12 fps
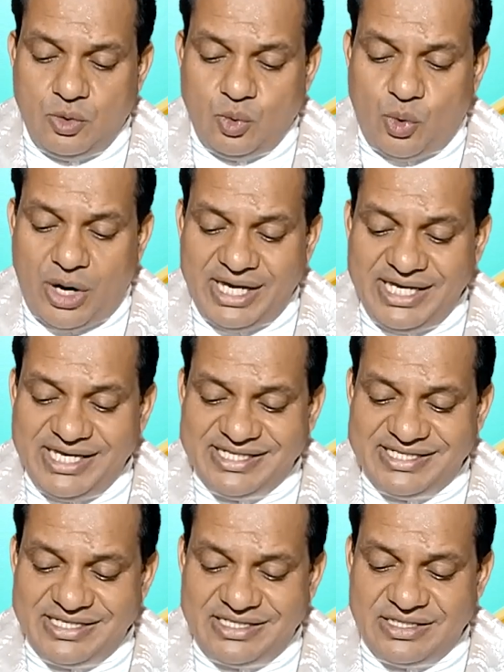Why
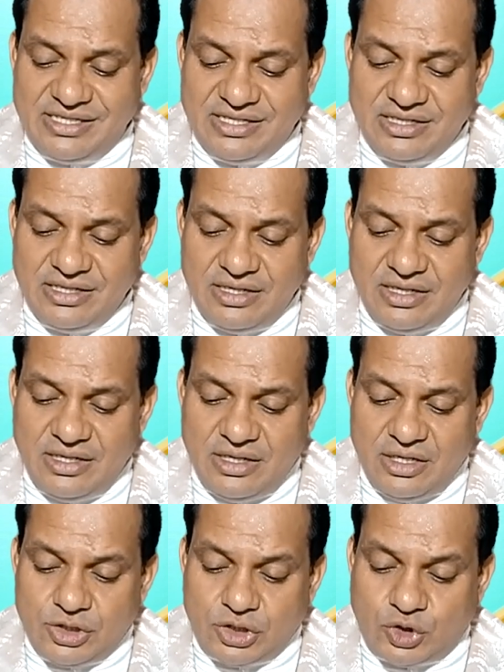is it
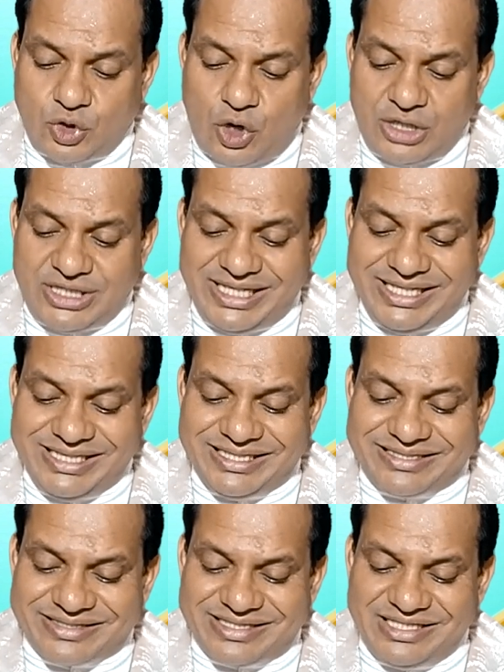thought
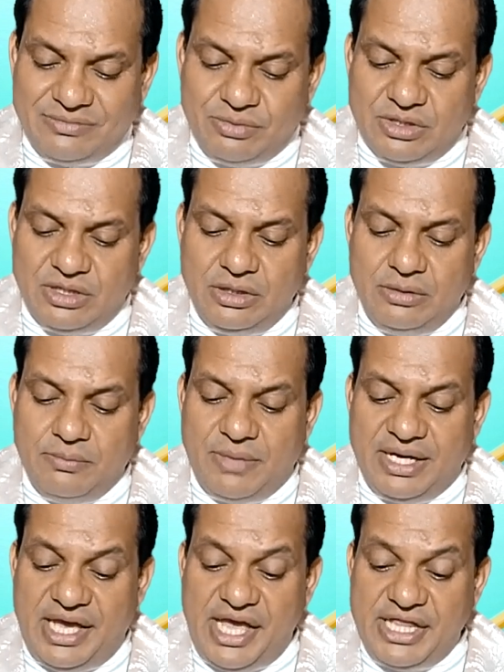incredible by
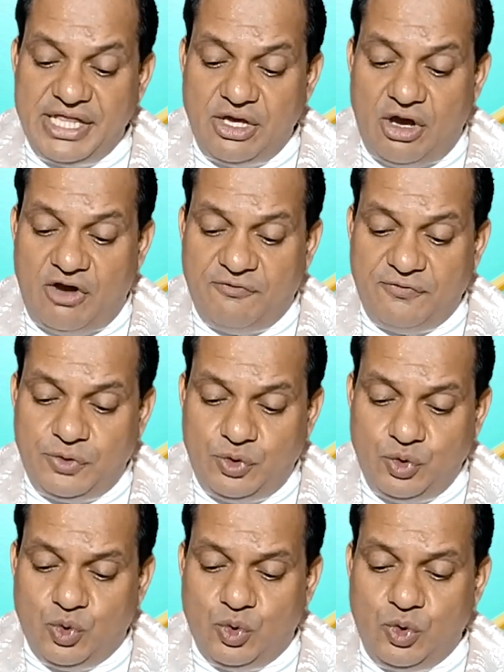any of
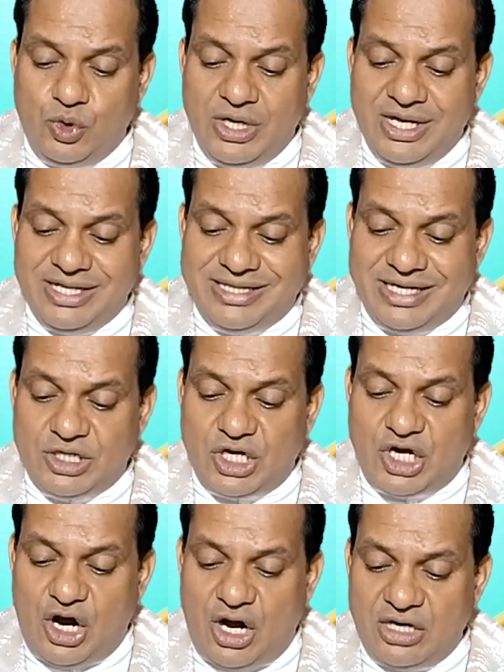you that
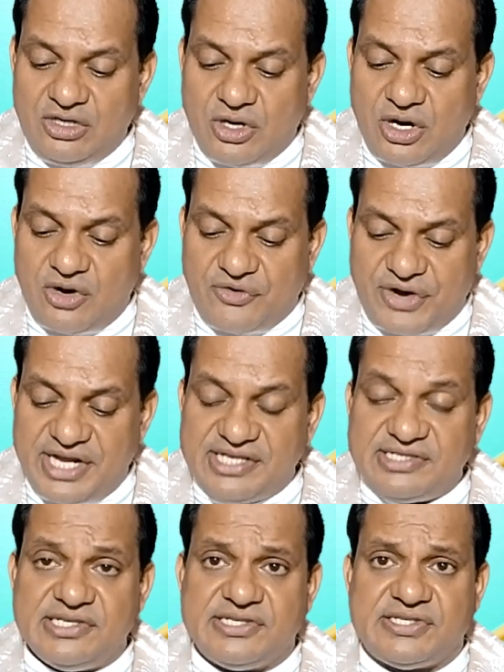God
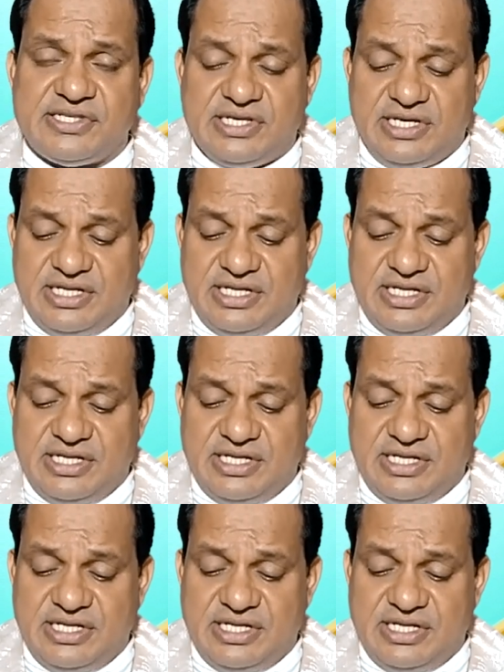raises